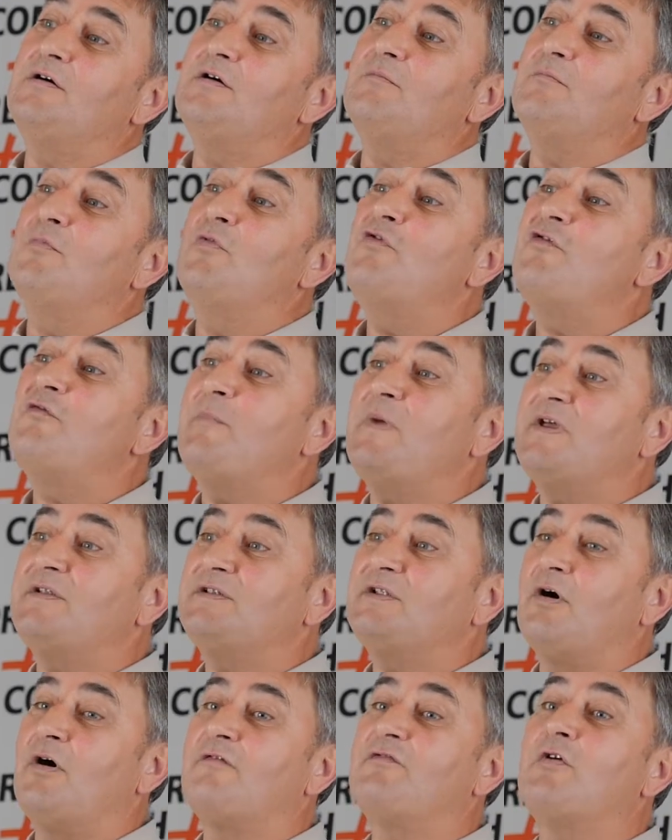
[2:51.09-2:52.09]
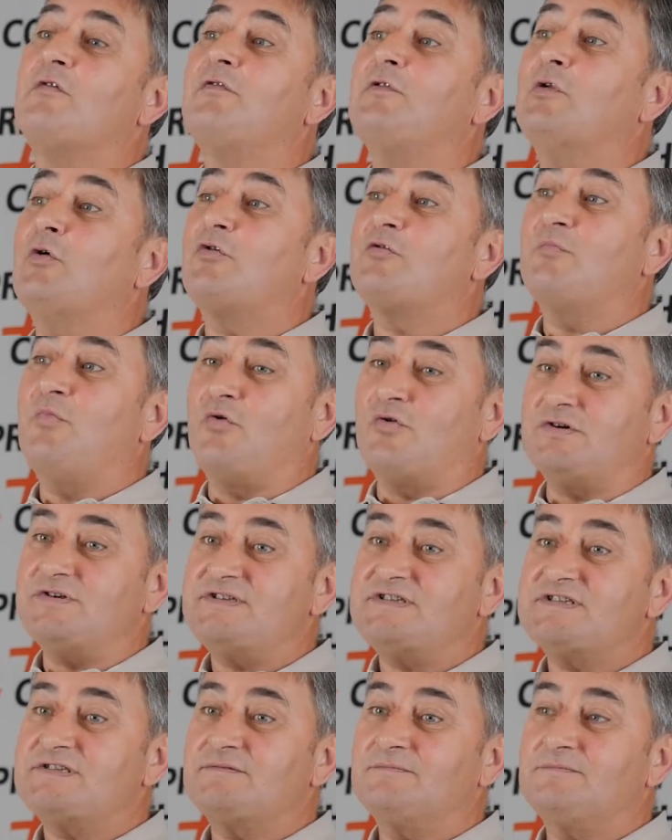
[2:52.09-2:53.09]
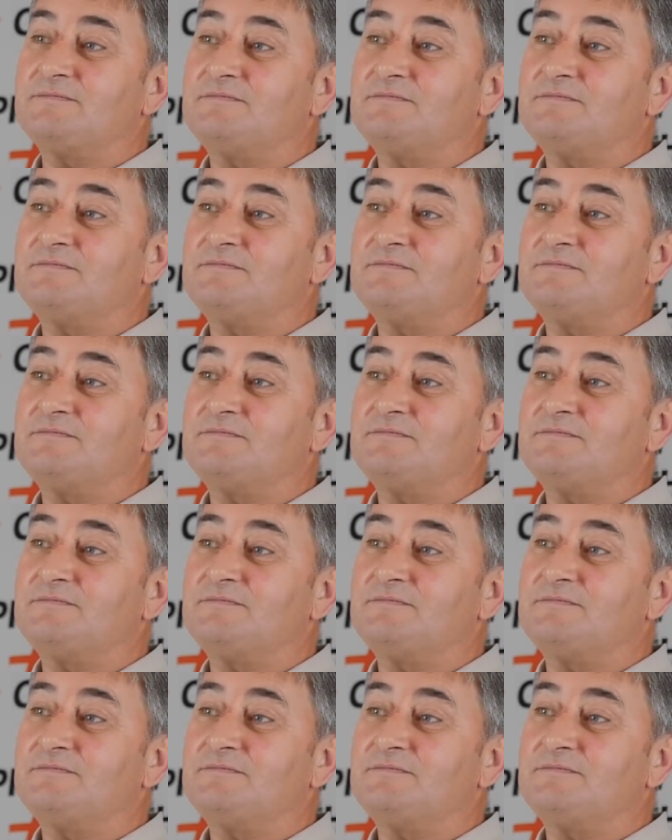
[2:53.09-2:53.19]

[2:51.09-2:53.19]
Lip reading: movement of the floorboards.